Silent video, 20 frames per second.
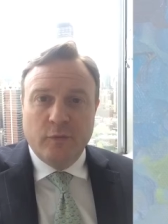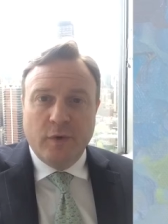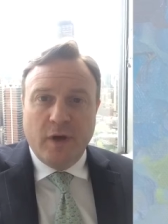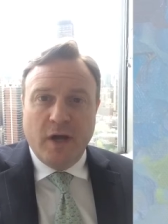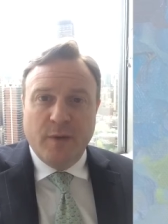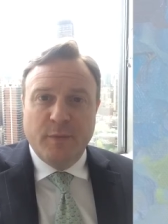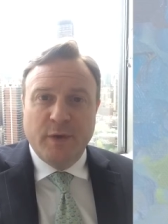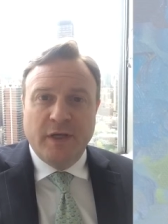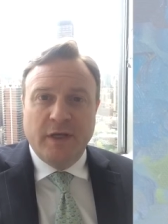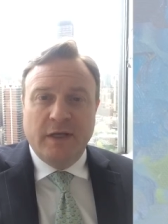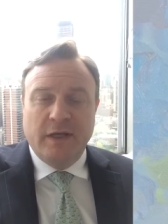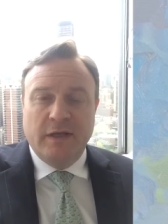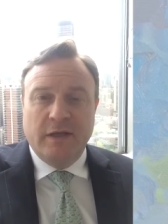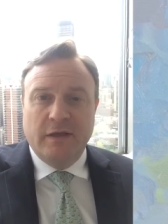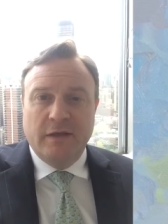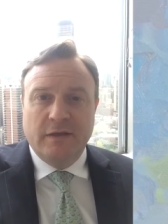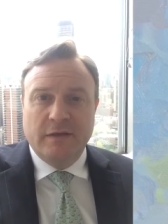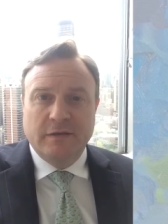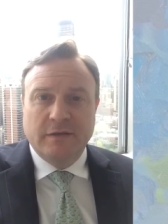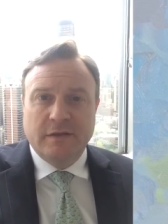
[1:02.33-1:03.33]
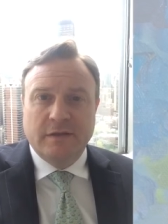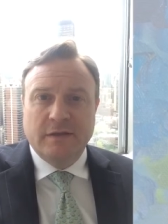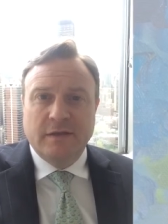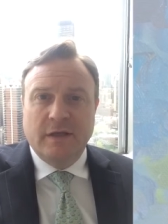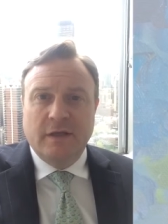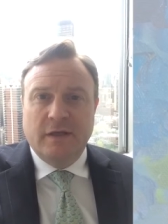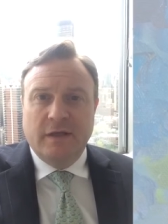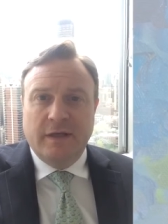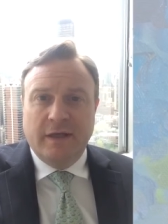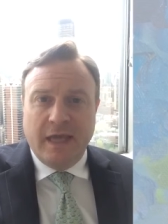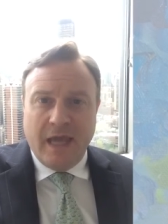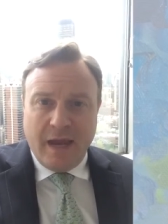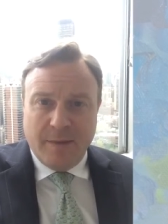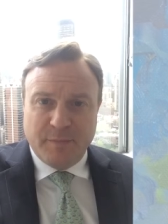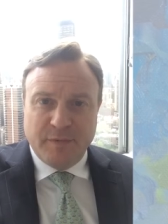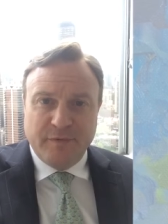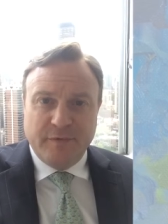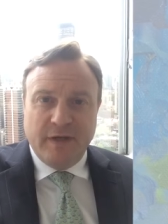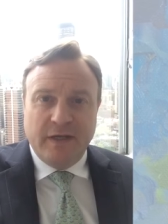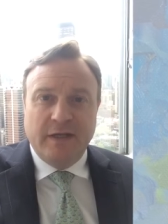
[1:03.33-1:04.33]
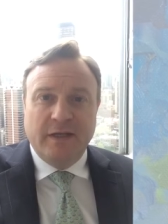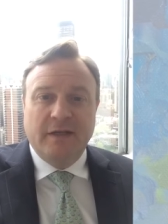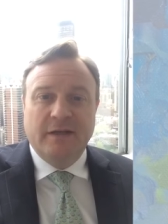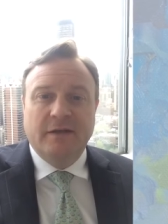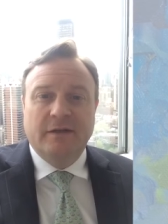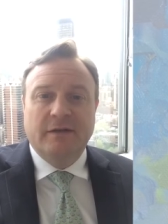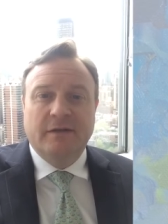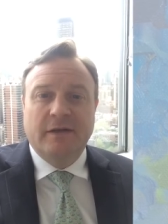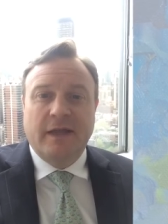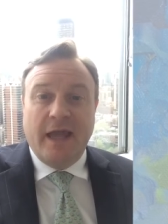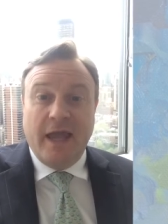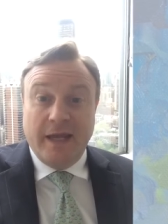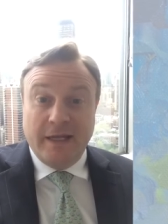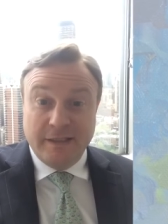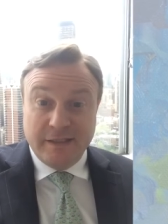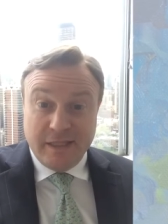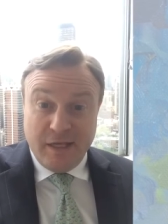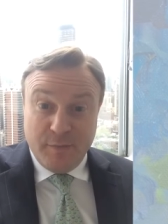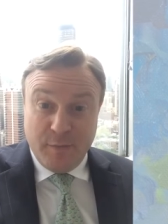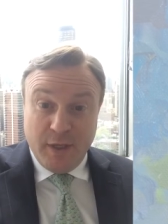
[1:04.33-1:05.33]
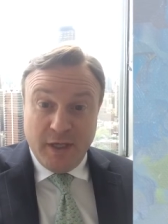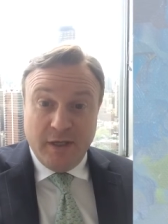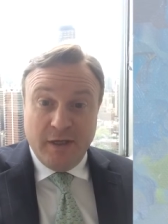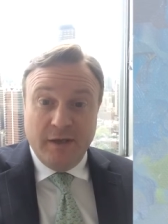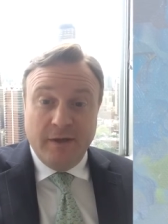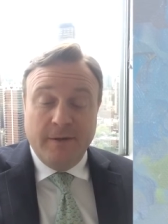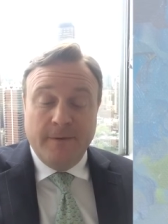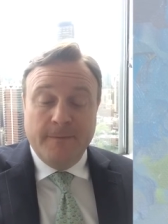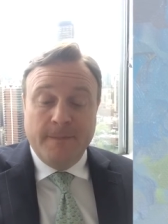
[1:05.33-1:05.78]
Robin is captivating, academic,